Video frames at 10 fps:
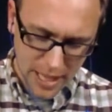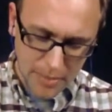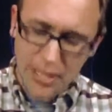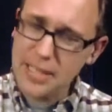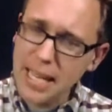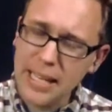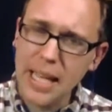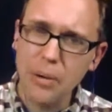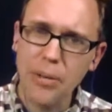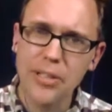But the second
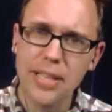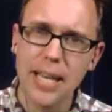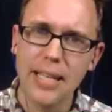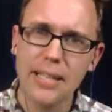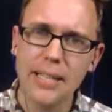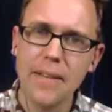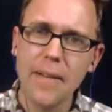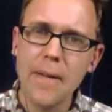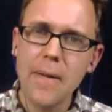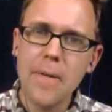thing I want to say is,
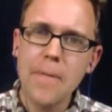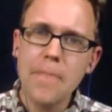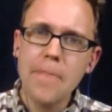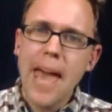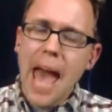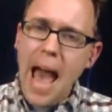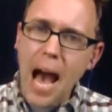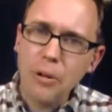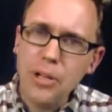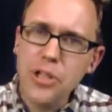
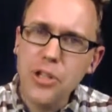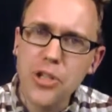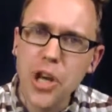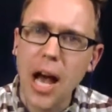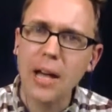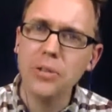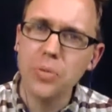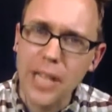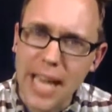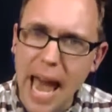how does your
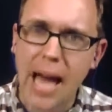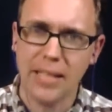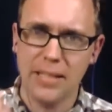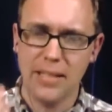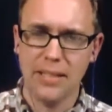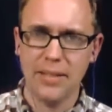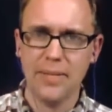child react?